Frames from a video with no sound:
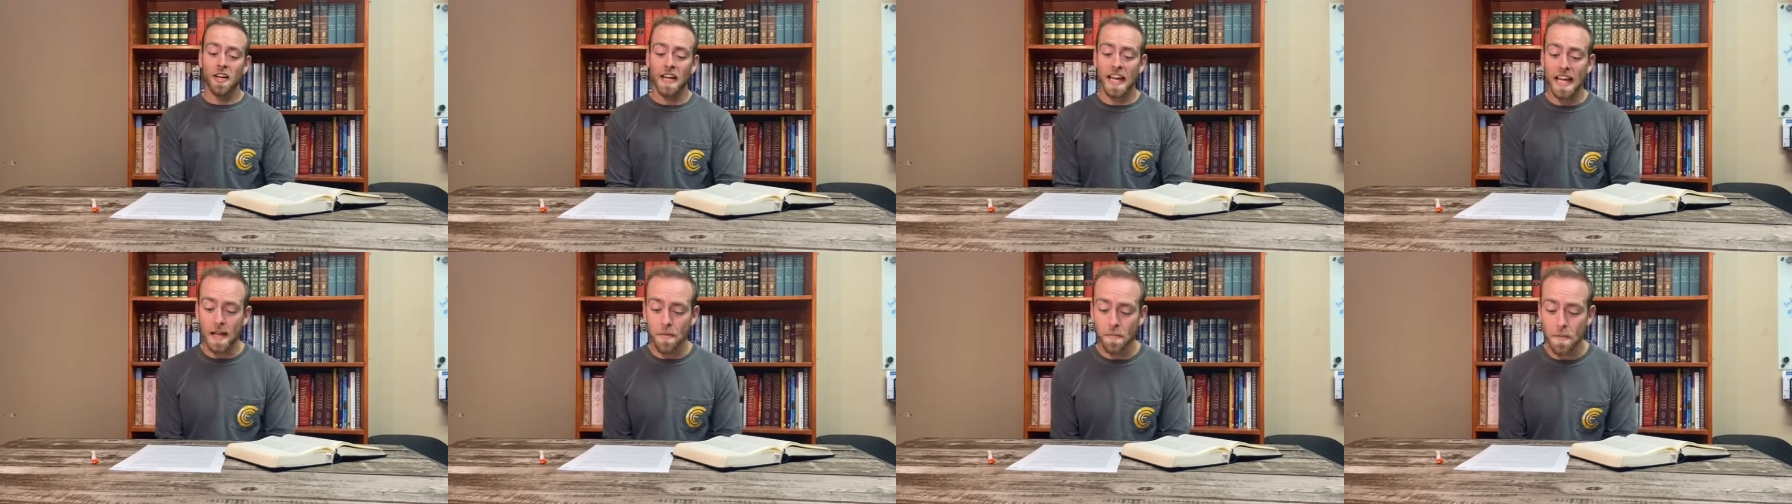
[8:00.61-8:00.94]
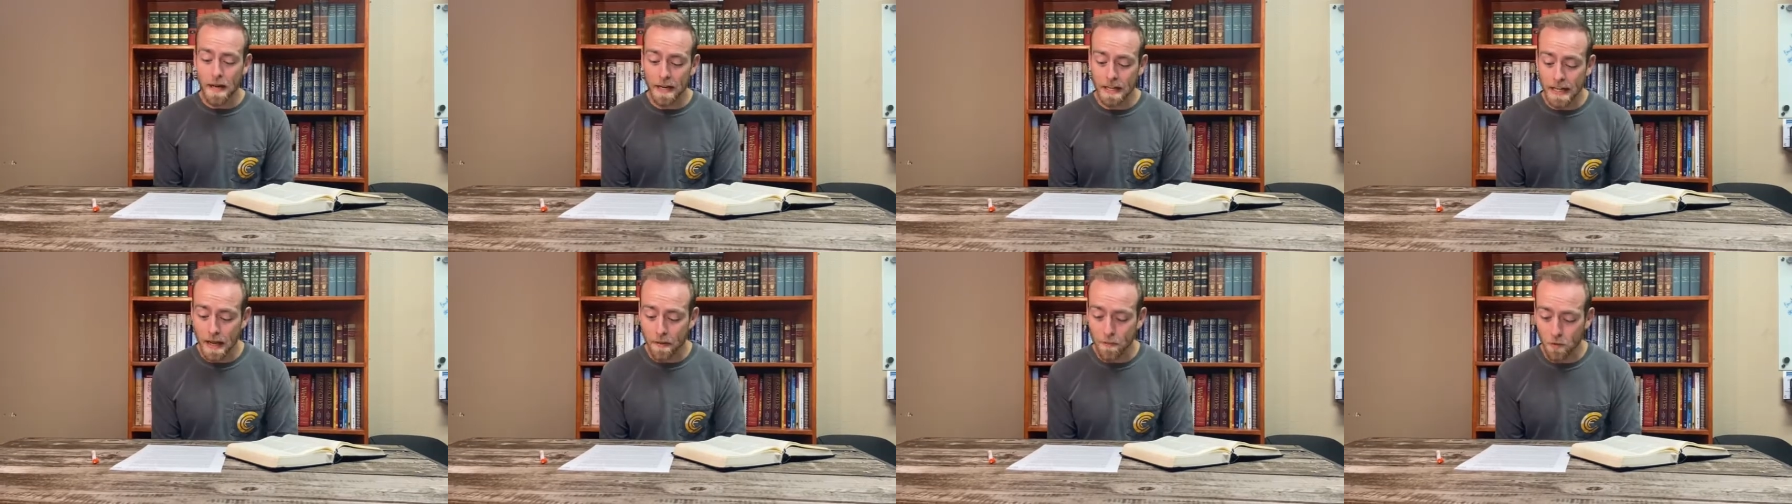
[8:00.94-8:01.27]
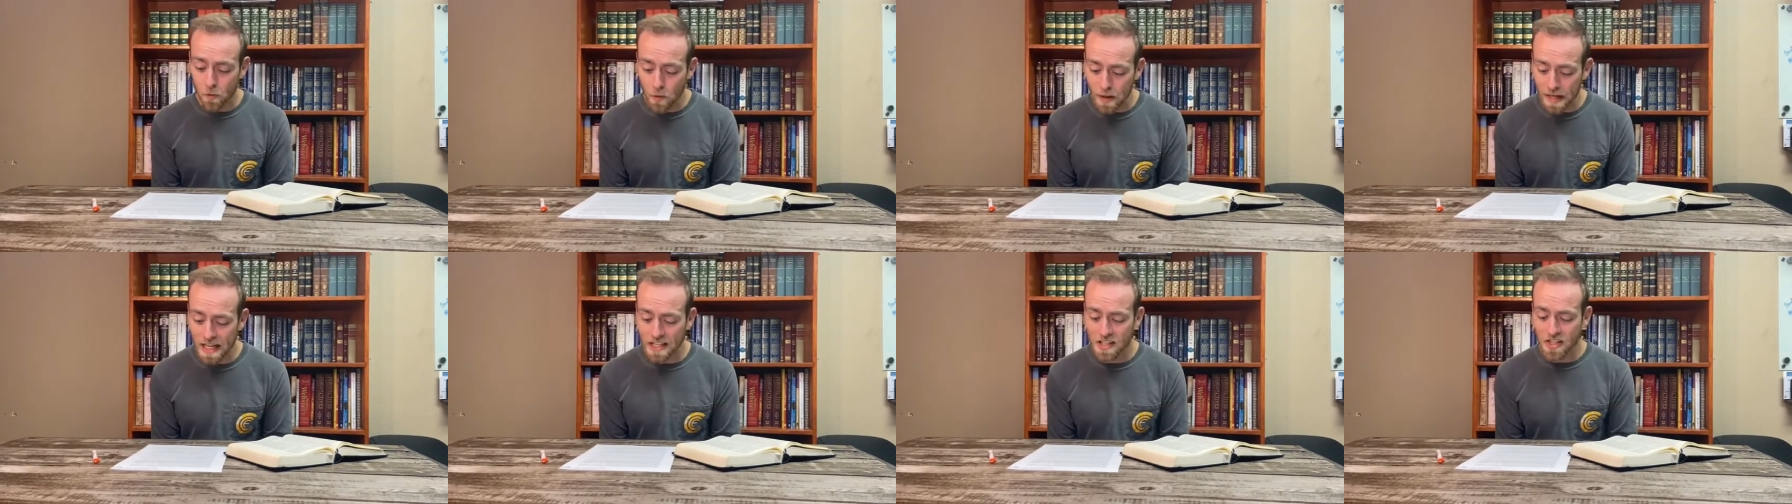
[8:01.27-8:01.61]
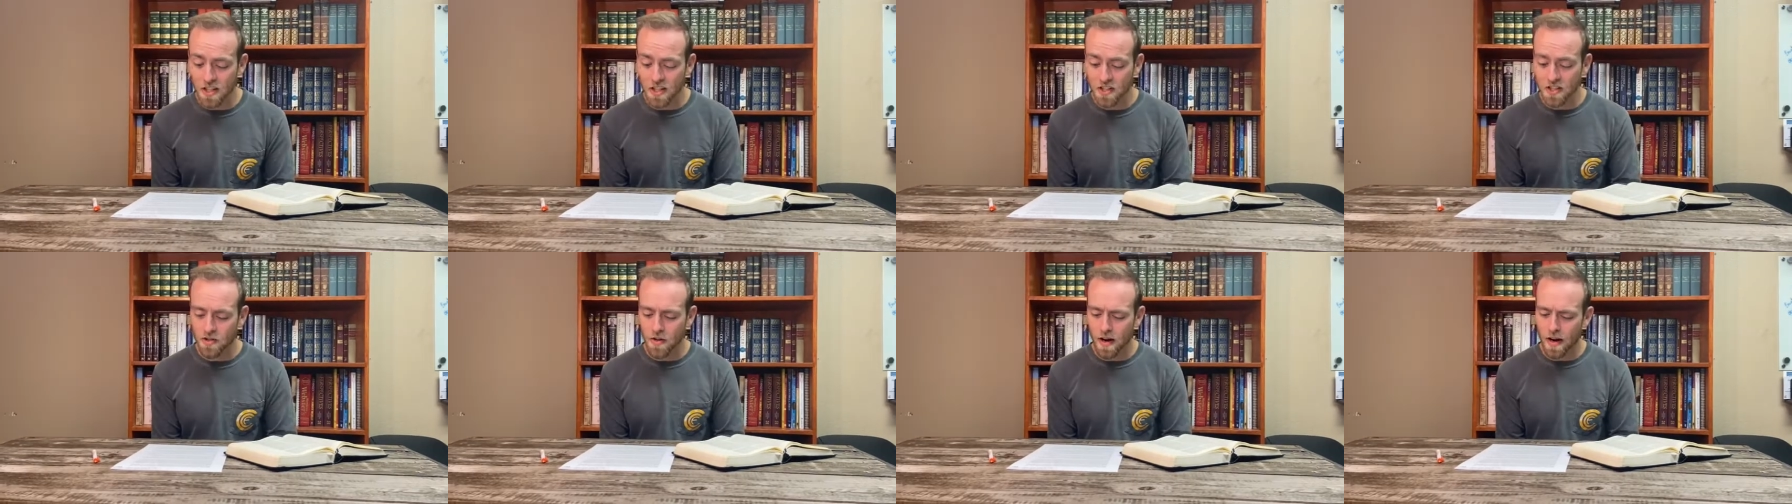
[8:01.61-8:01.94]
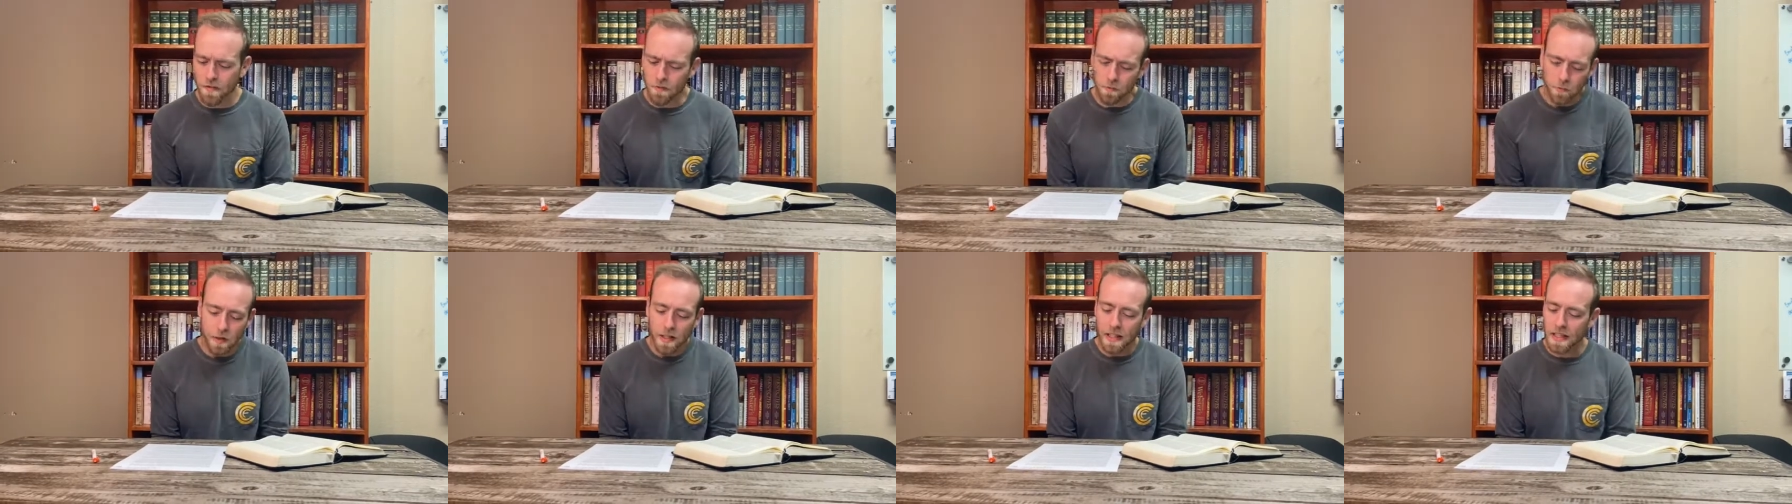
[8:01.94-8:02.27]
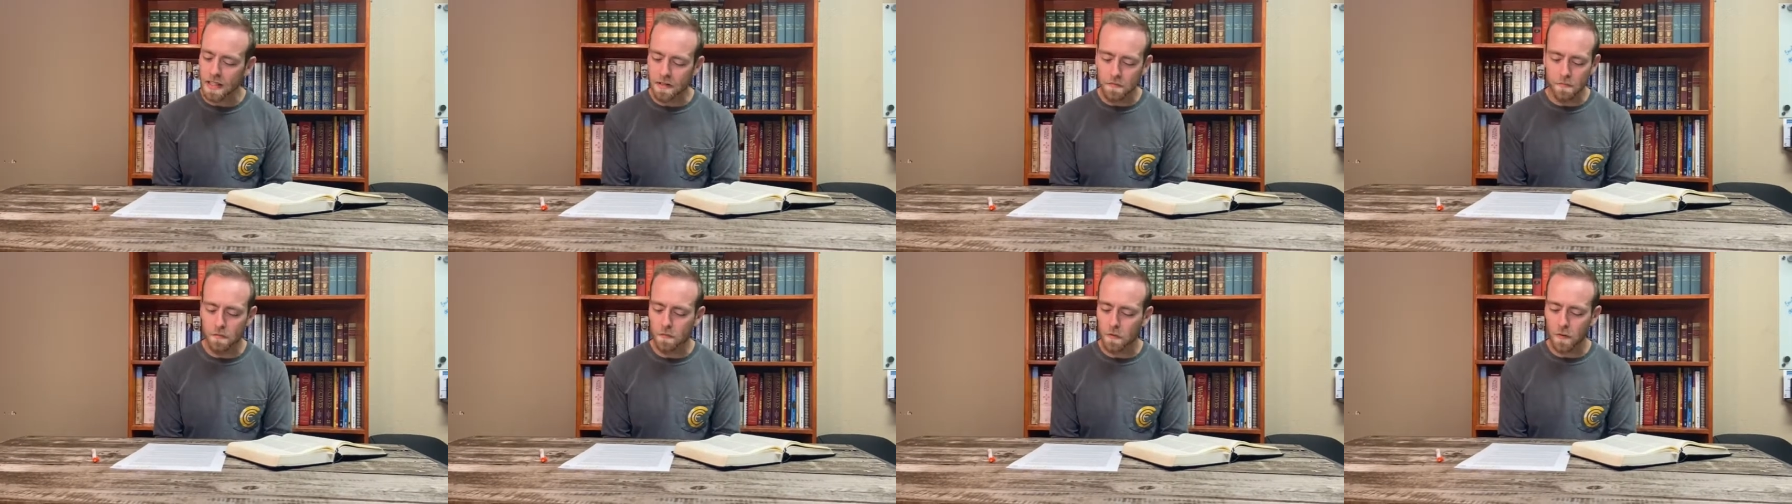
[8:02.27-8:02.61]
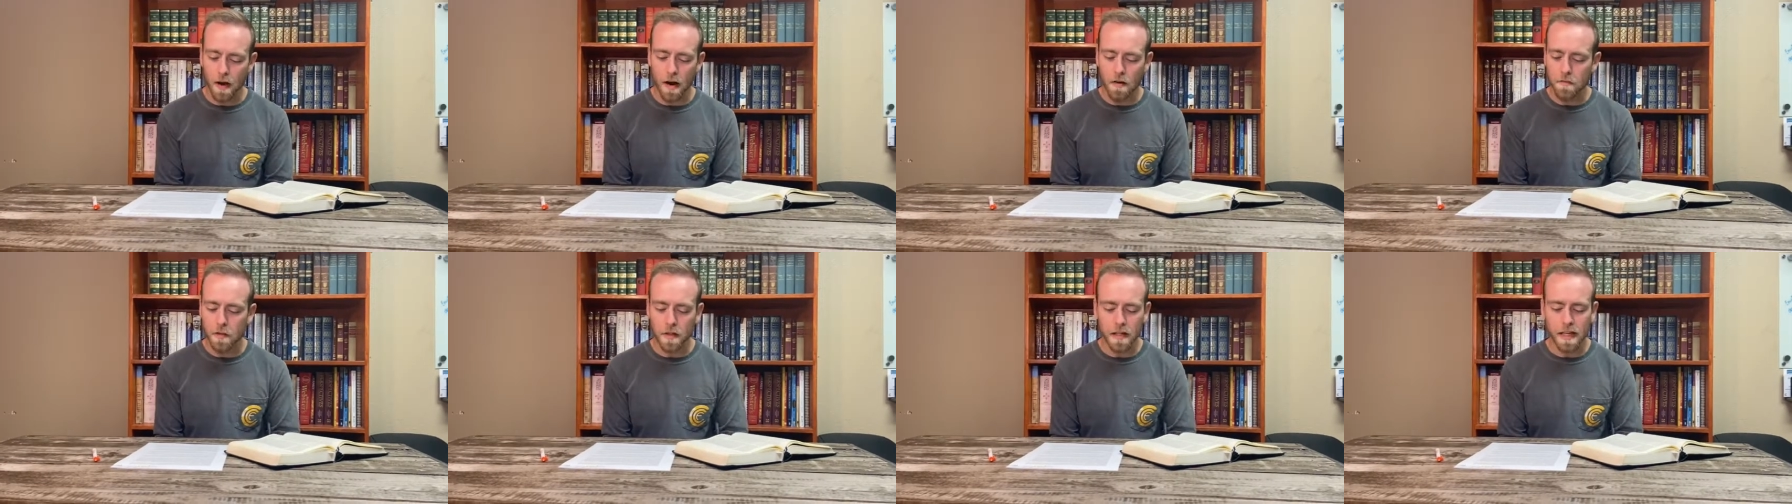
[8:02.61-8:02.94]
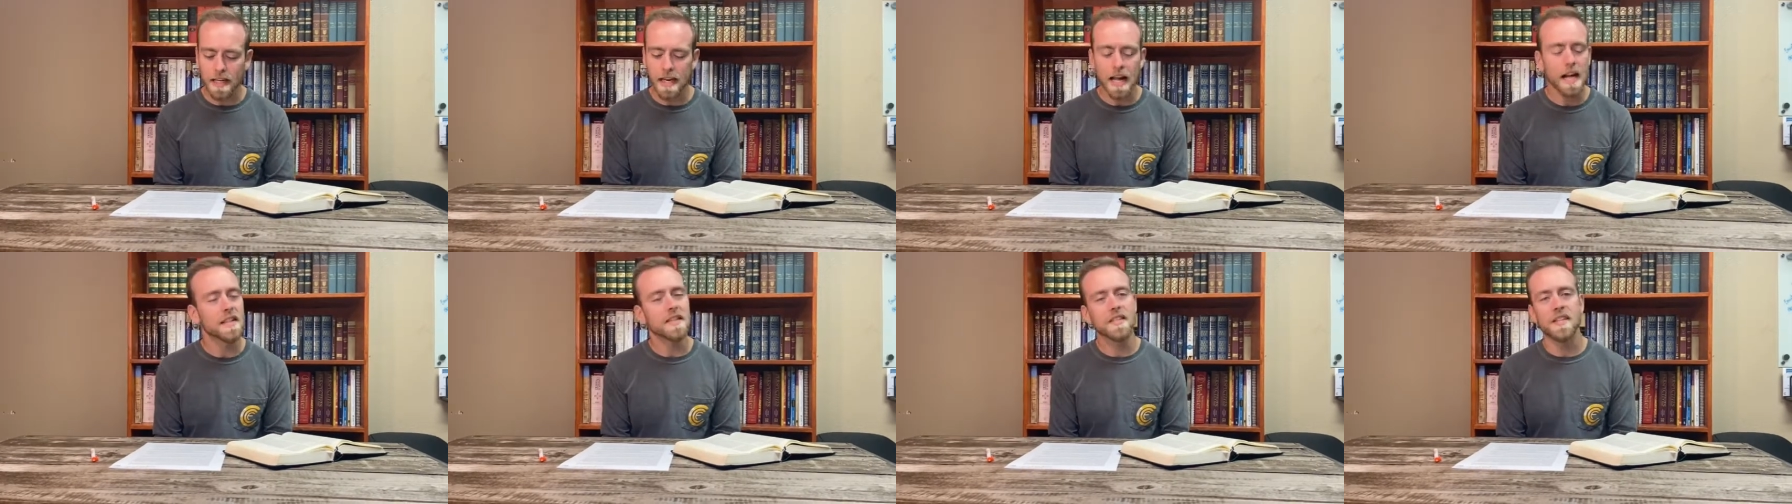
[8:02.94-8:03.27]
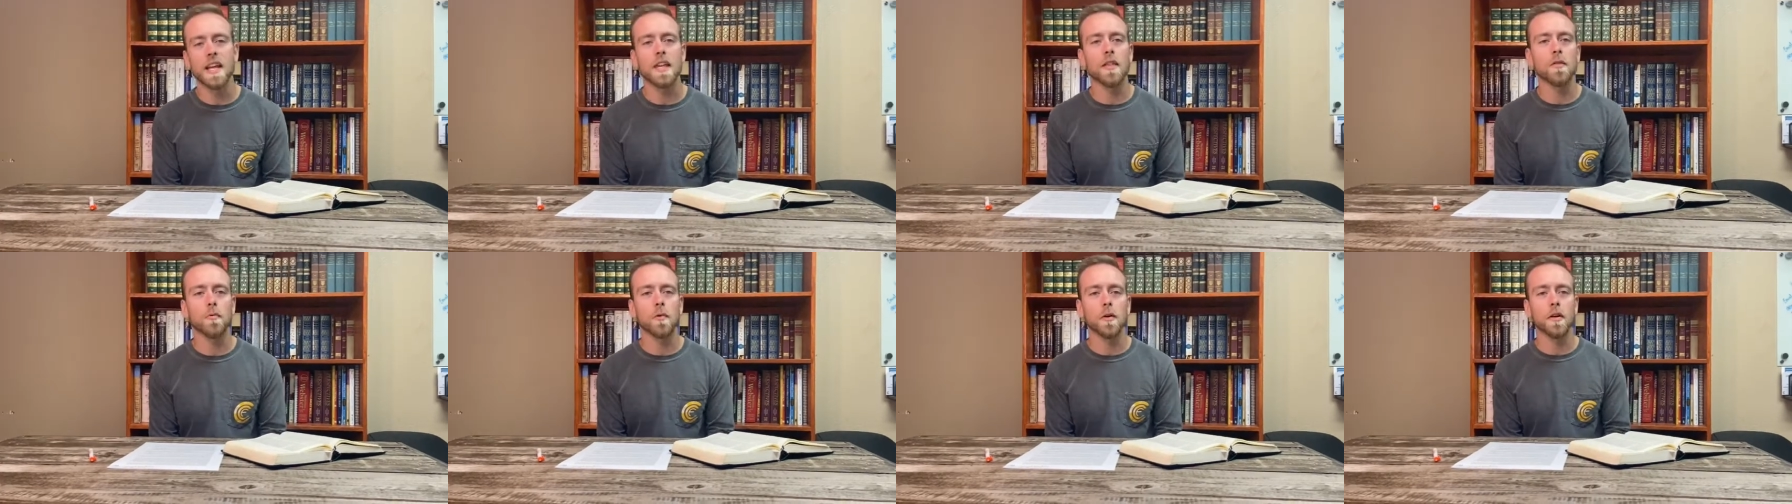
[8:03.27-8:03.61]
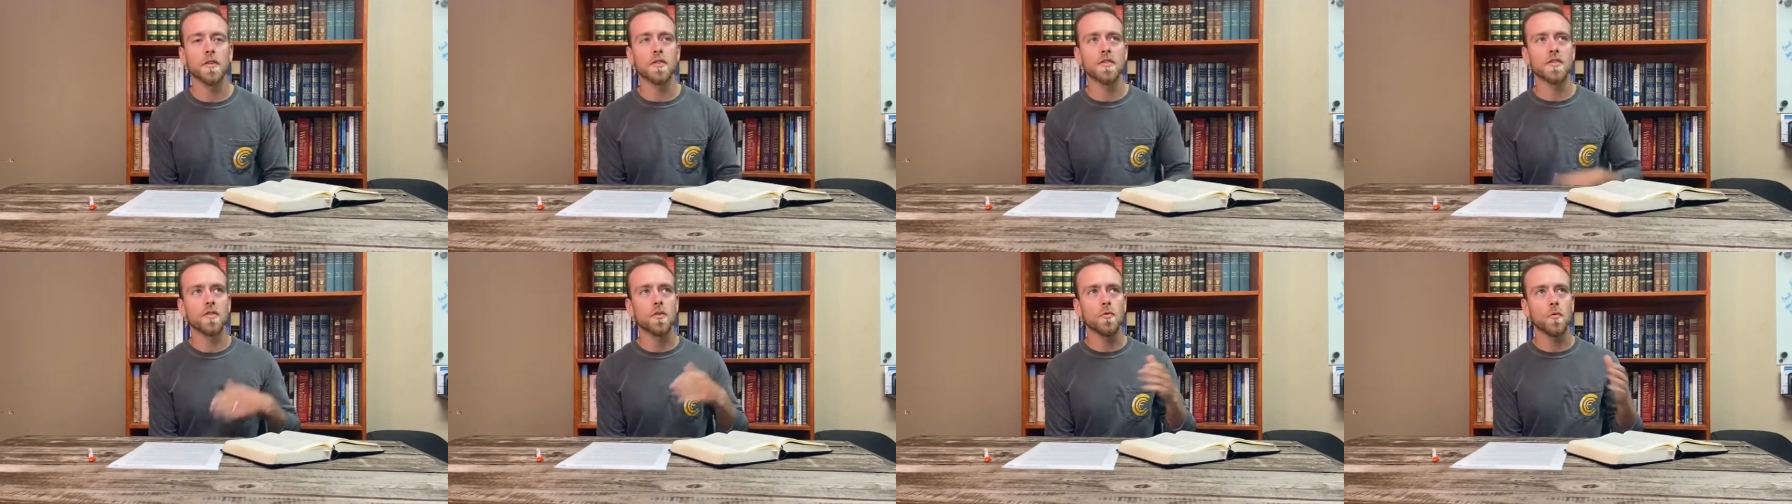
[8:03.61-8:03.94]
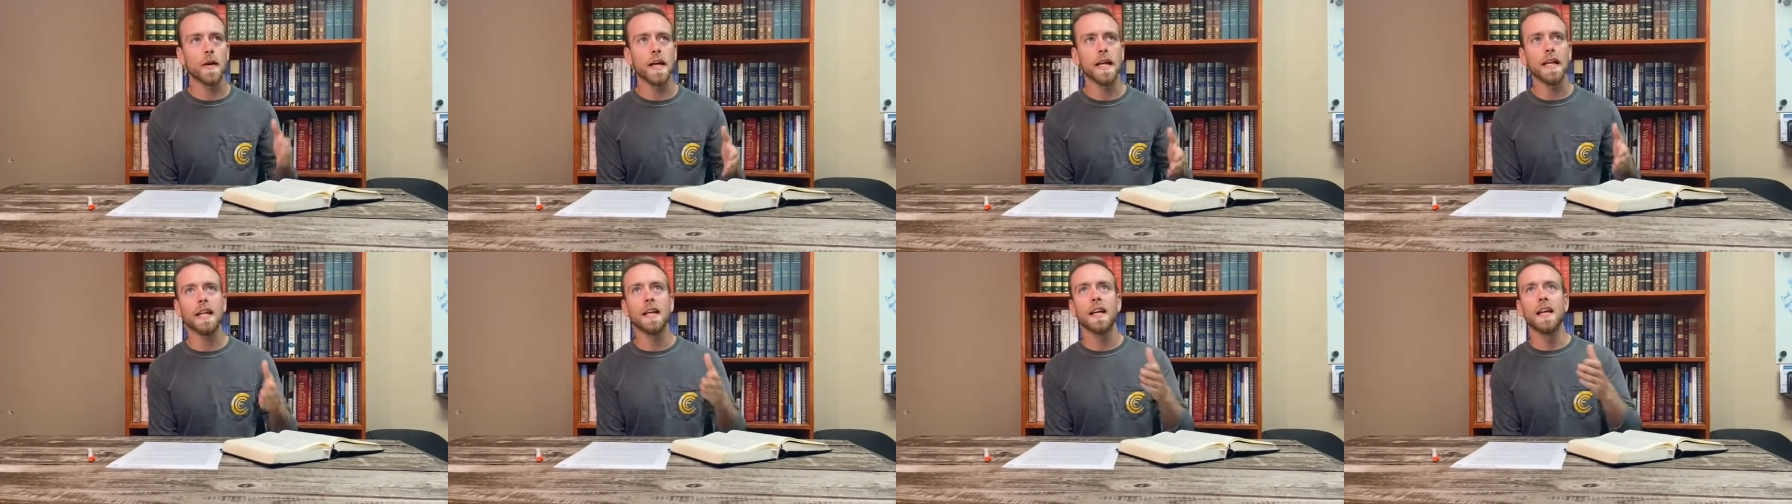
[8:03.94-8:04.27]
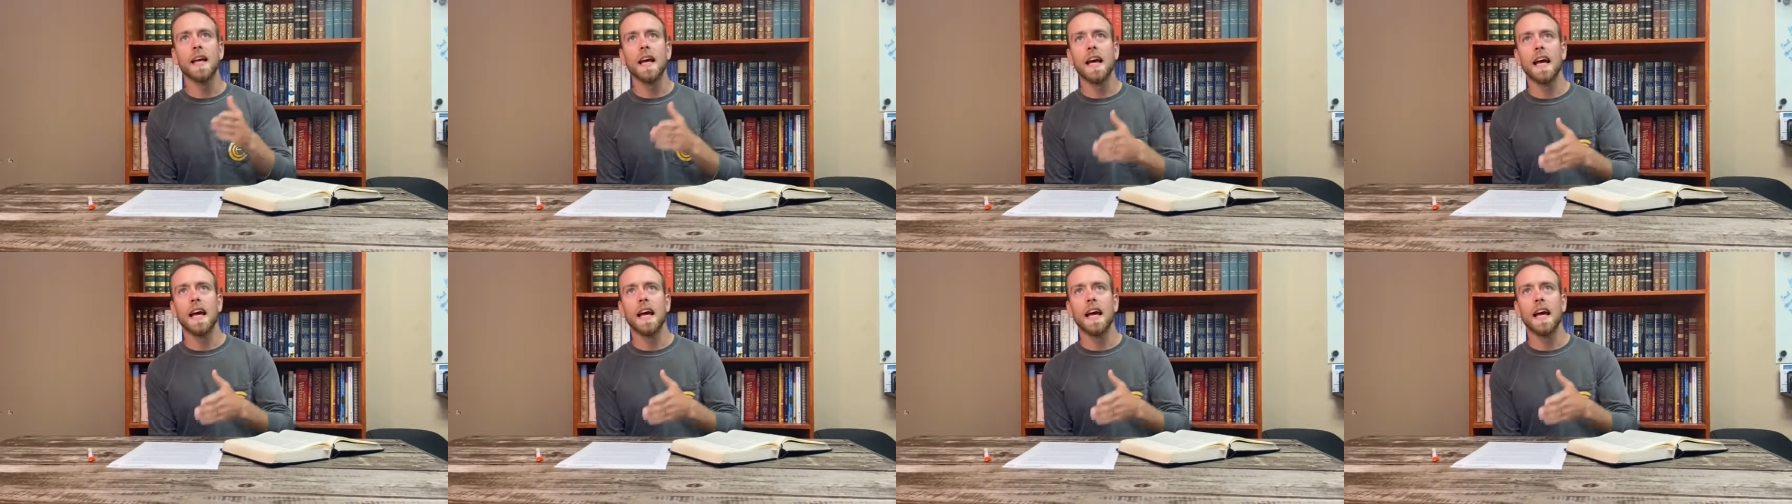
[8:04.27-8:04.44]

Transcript: guinea pig named Queen Esther, so I really forever cannot say the words Queen